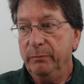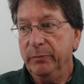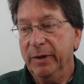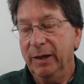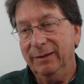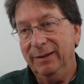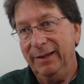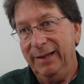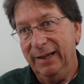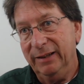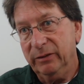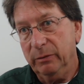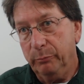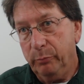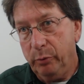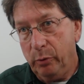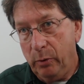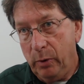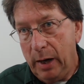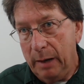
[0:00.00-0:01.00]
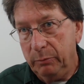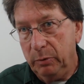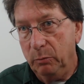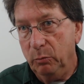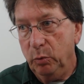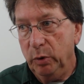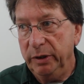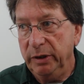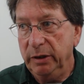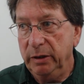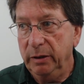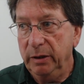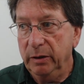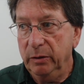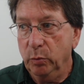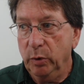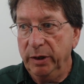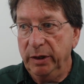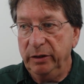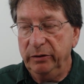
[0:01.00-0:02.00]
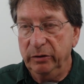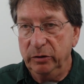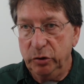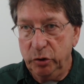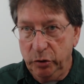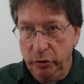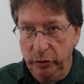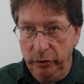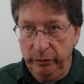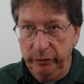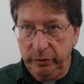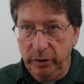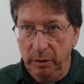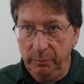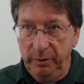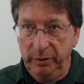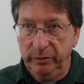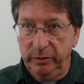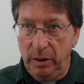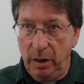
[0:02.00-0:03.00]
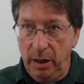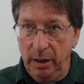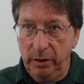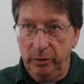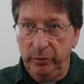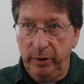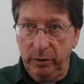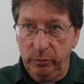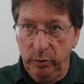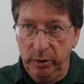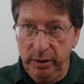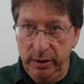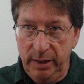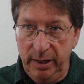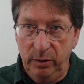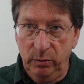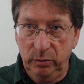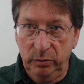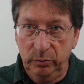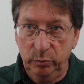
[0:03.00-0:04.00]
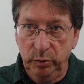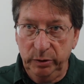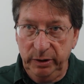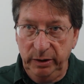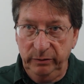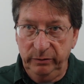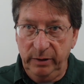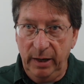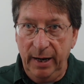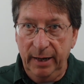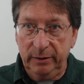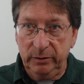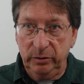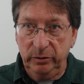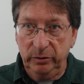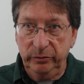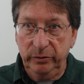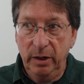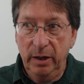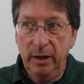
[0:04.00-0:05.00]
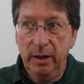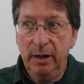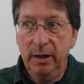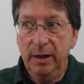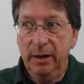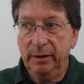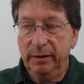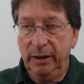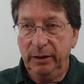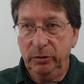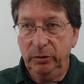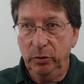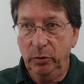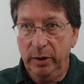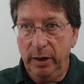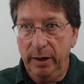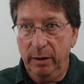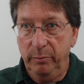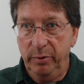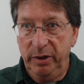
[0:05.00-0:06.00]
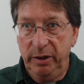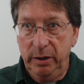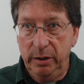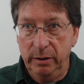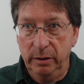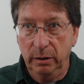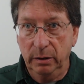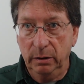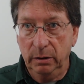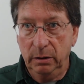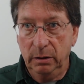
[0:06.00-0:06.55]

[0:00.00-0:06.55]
And see, that's a problem. When these insurance companies contract with these doctors, they do it on a bid.